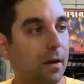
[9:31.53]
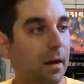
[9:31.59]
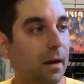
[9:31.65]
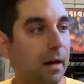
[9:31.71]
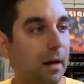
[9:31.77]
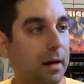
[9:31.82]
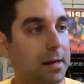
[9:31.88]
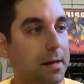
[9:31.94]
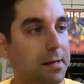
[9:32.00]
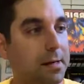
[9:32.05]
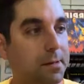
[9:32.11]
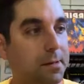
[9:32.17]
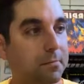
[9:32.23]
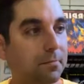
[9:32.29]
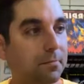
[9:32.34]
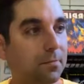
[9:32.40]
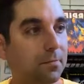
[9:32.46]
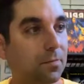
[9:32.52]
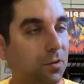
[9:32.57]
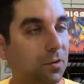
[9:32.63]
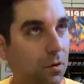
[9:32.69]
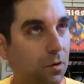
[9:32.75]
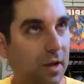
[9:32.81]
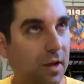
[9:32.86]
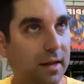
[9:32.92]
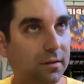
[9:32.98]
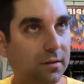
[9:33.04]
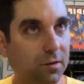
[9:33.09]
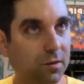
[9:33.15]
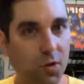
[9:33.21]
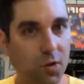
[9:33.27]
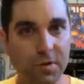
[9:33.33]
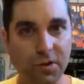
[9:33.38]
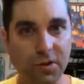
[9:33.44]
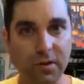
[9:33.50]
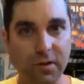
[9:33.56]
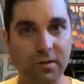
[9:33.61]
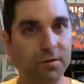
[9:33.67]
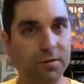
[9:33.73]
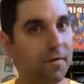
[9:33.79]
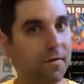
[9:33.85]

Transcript: So yes, Skirmish is